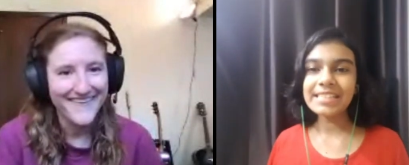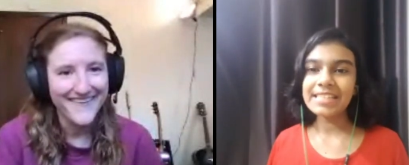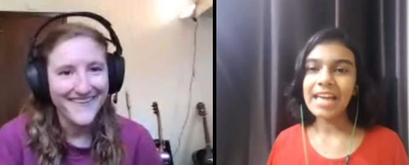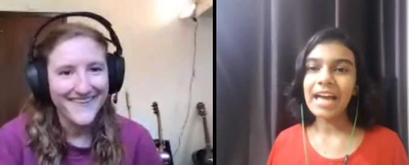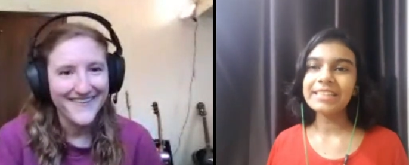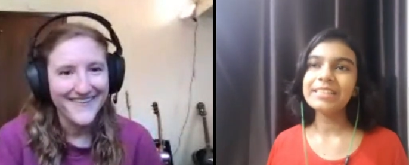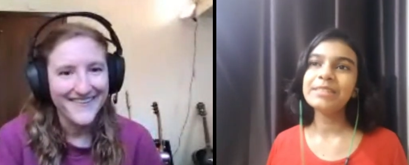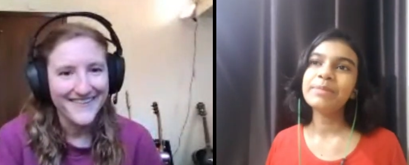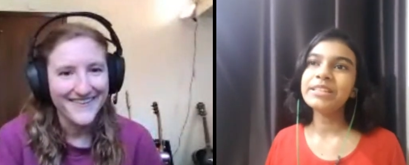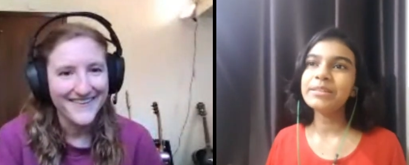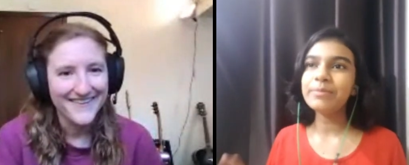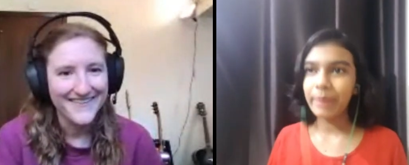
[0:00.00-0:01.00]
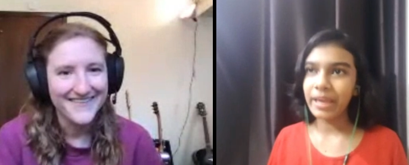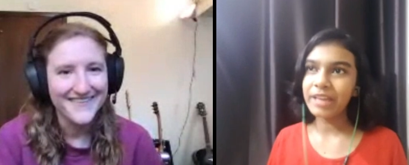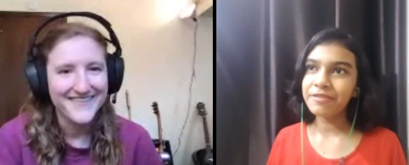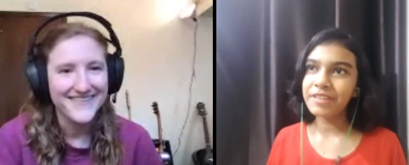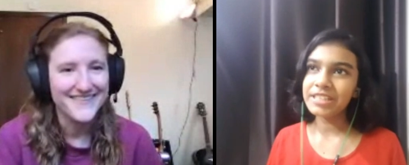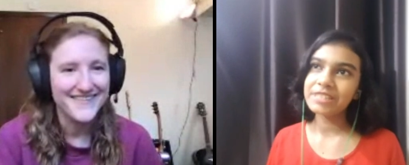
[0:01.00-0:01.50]
Speaker 1: started, but the main
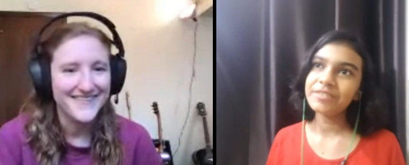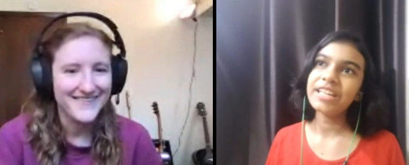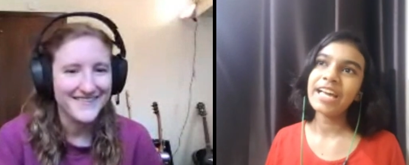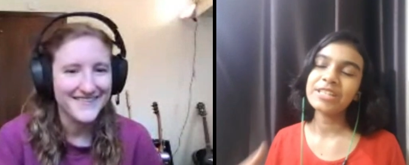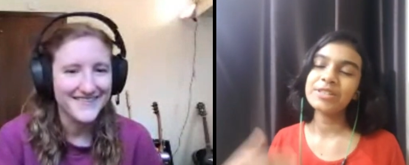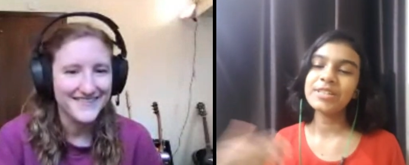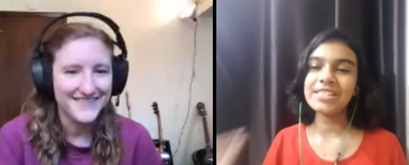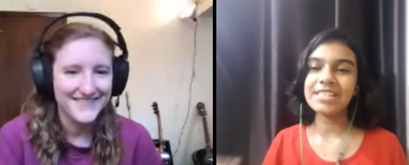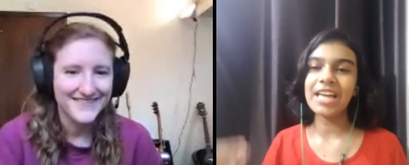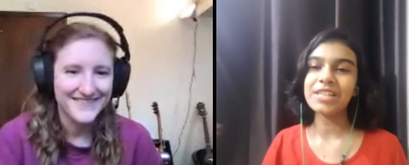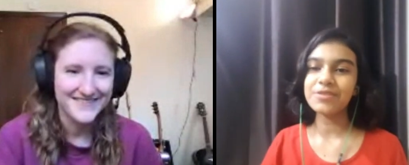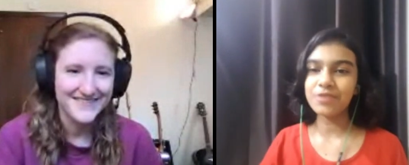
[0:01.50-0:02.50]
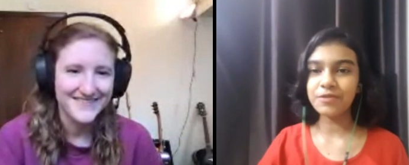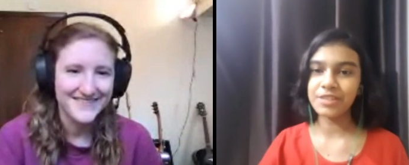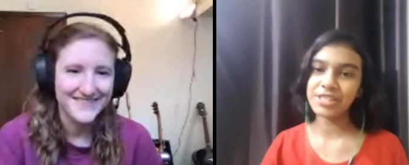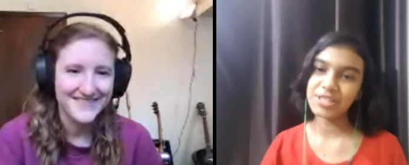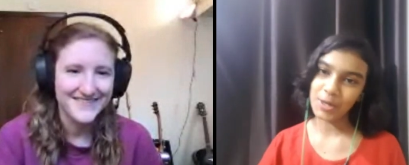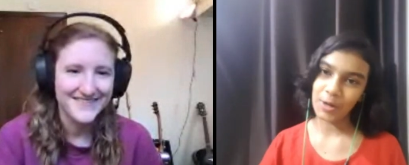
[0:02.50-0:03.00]
festival actually starts from
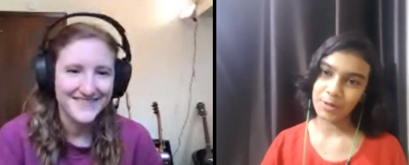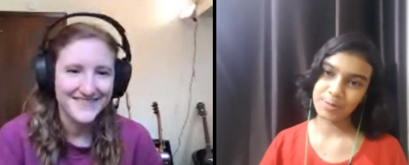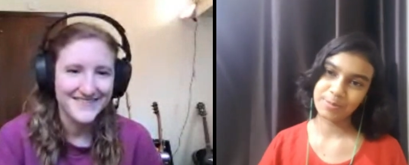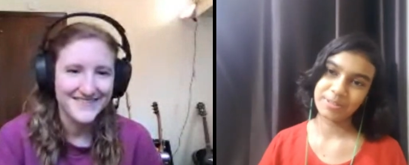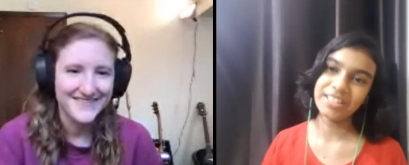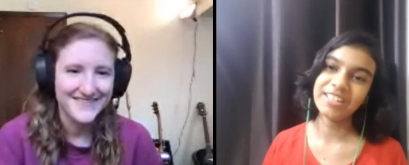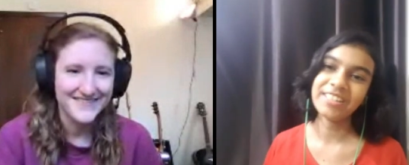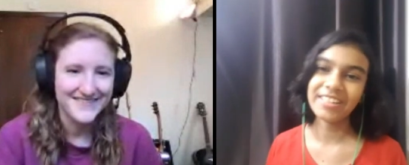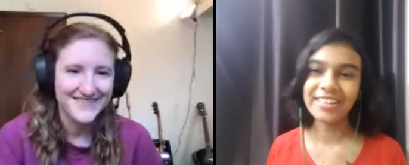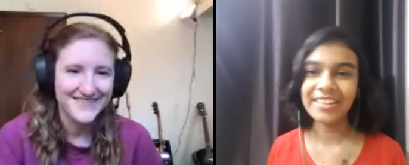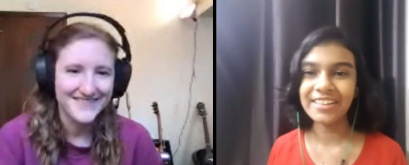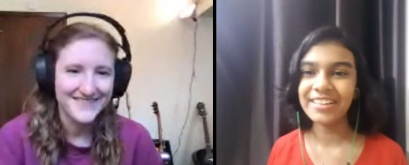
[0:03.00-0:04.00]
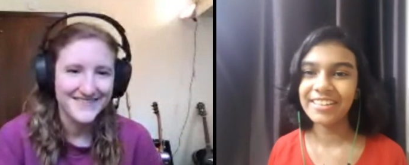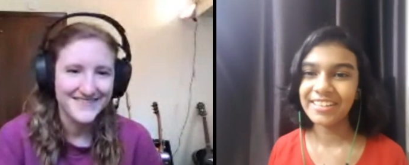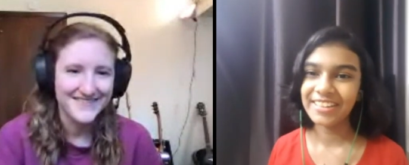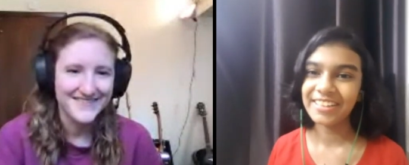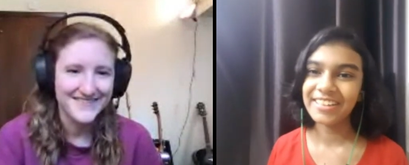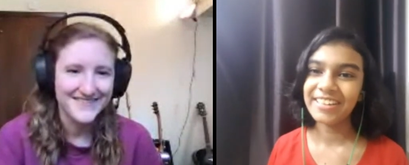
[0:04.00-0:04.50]
first October.
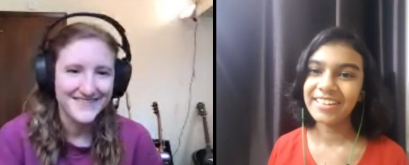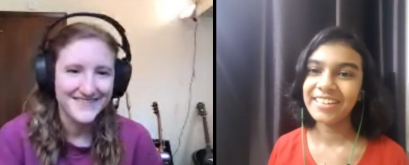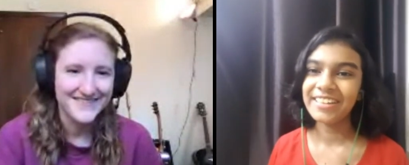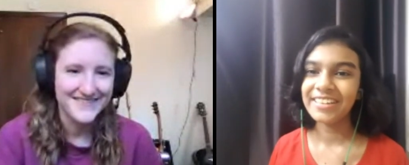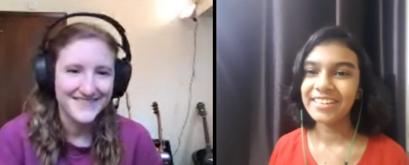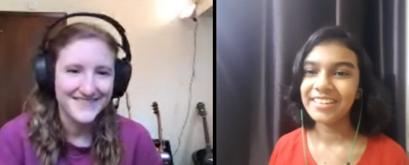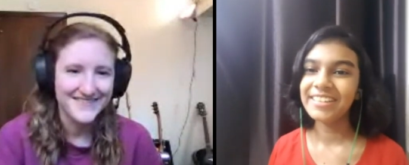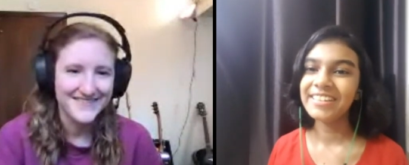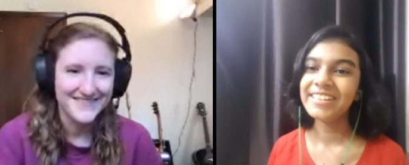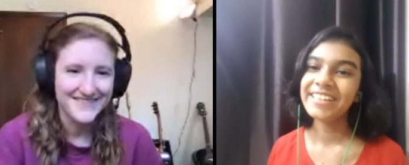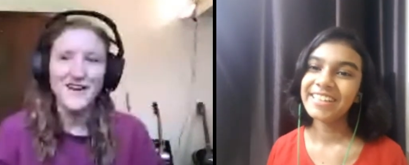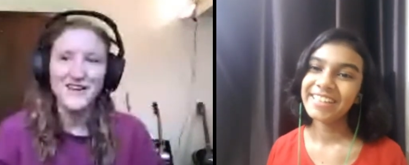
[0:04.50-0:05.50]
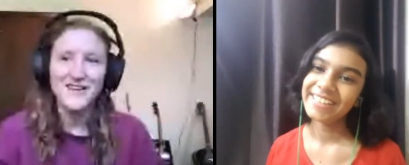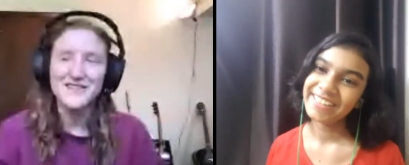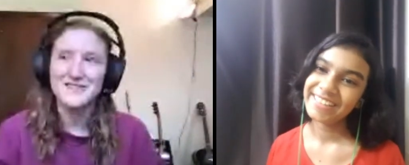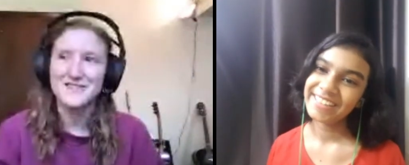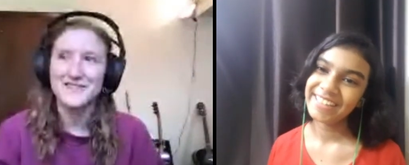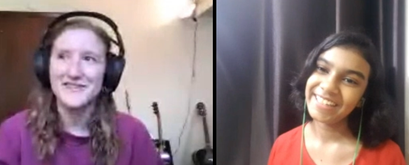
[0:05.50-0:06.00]
Ah, well, I
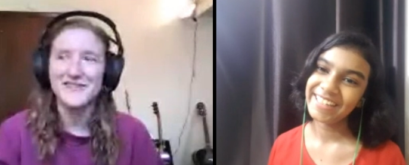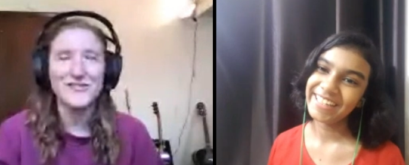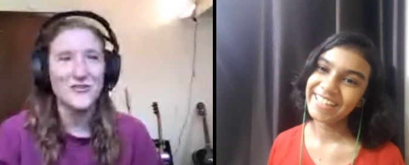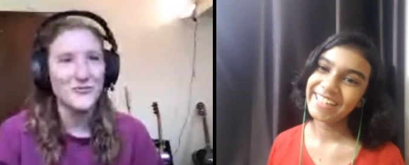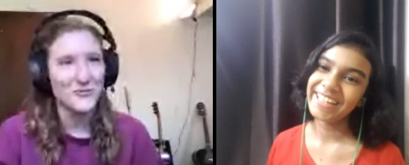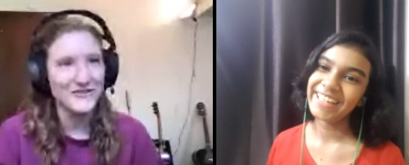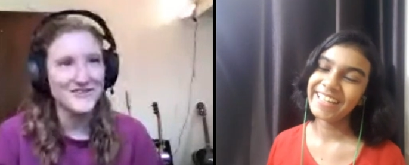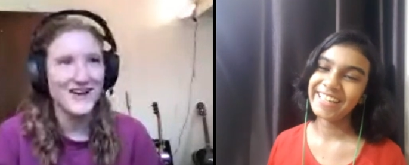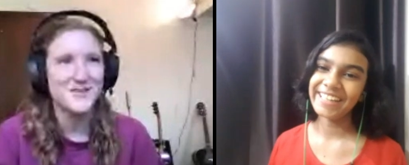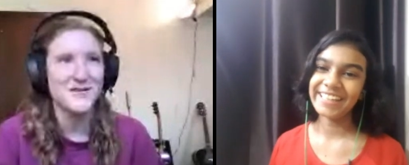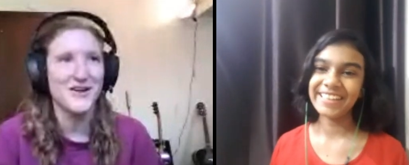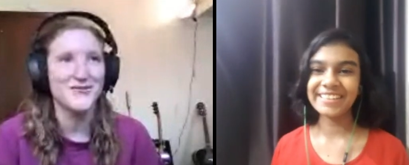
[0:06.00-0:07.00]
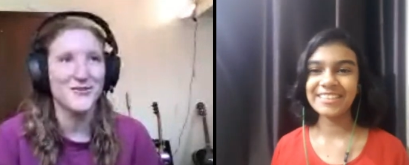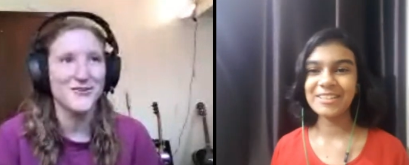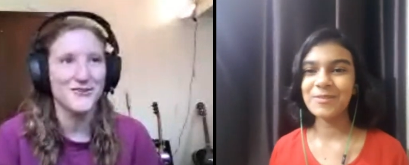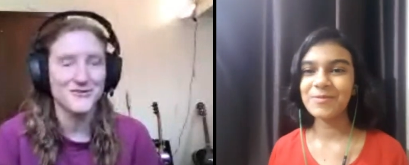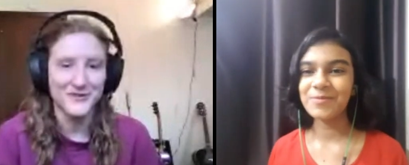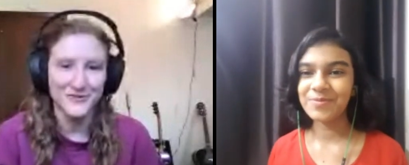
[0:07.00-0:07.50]
Speaker 2: this is the first time I've heard
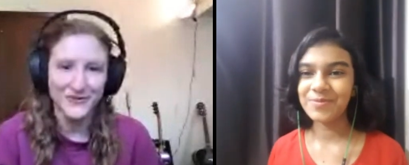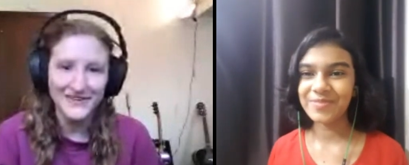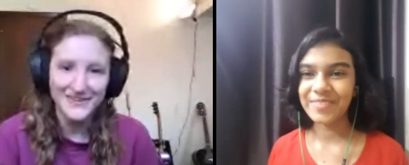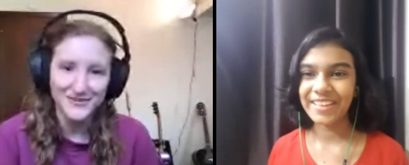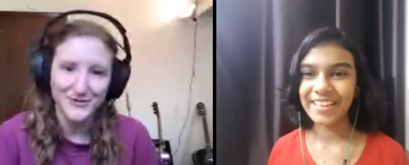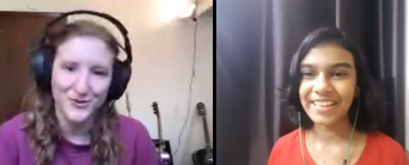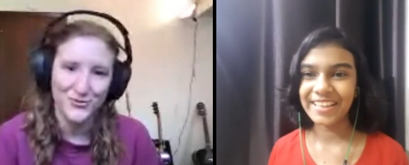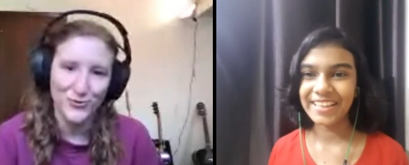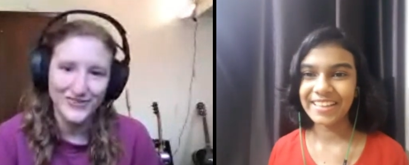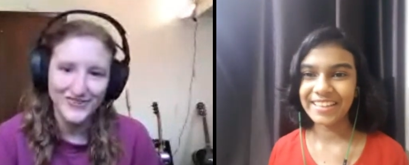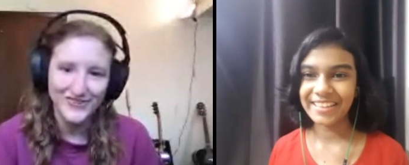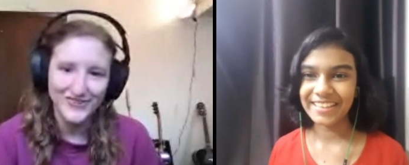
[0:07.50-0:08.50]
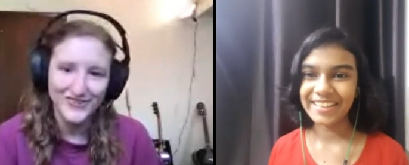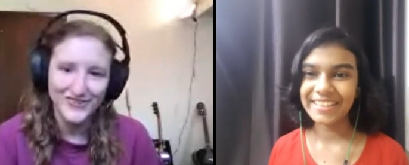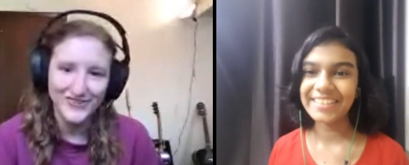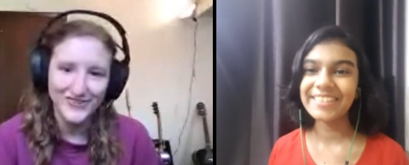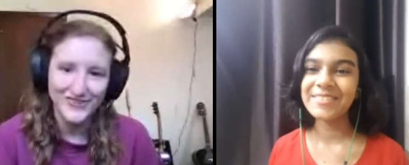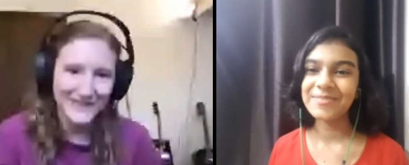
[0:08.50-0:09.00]
of the festival. What do you do
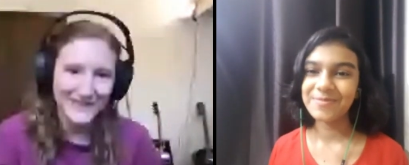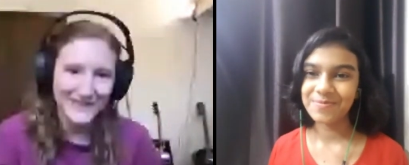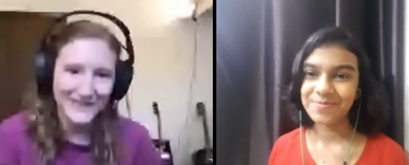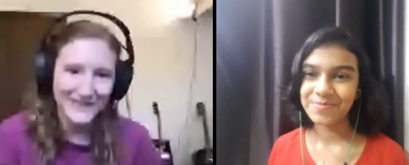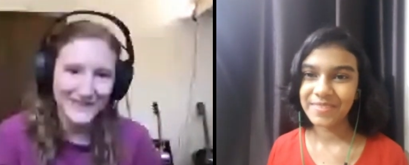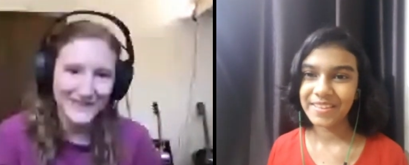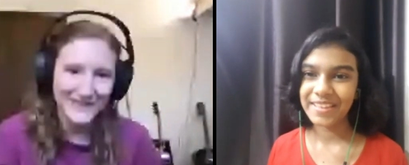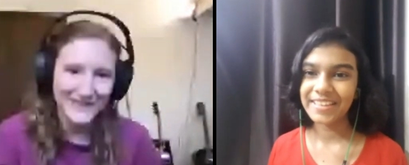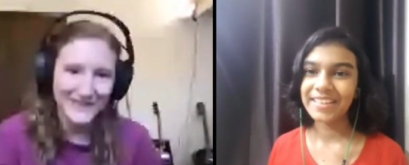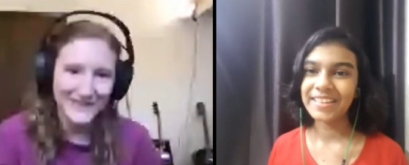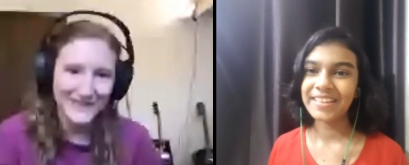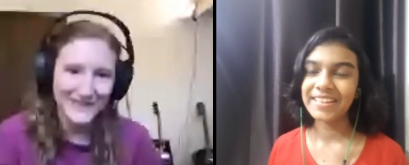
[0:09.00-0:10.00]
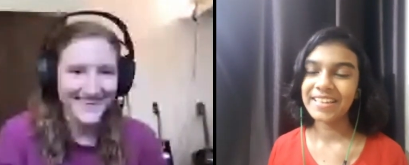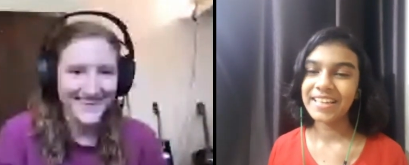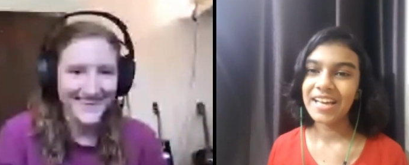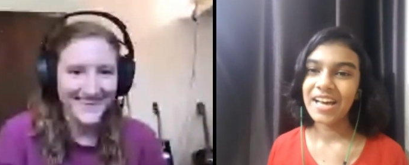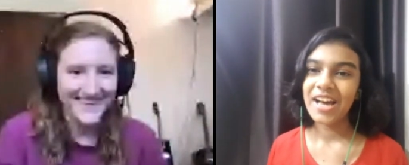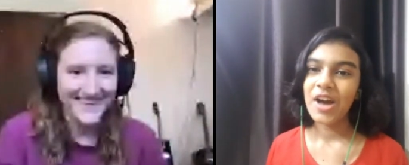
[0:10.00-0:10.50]
in the festival?
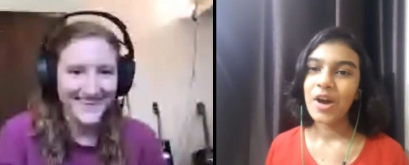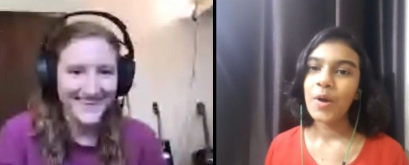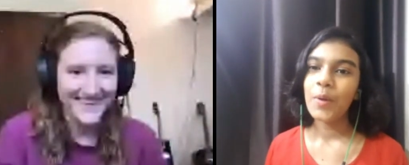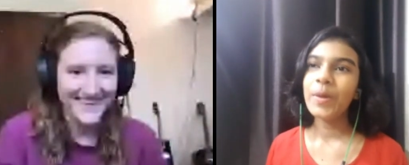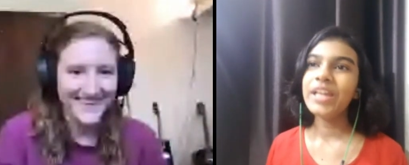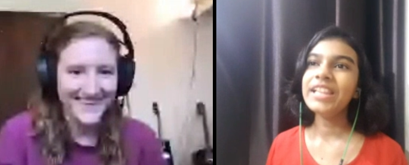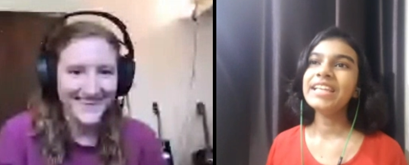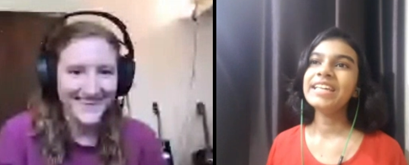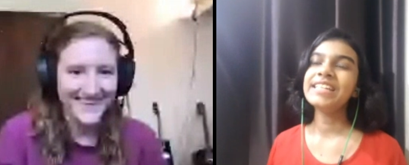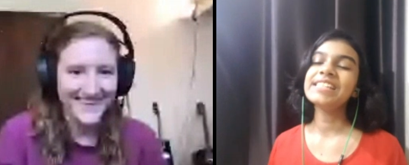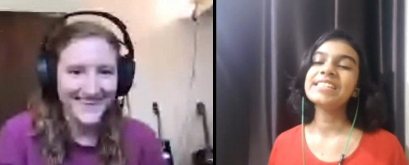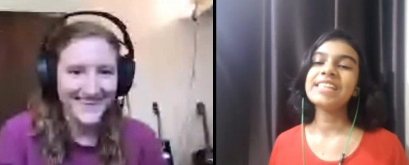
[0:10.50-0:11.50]
Speaker 1: Well, it is uh,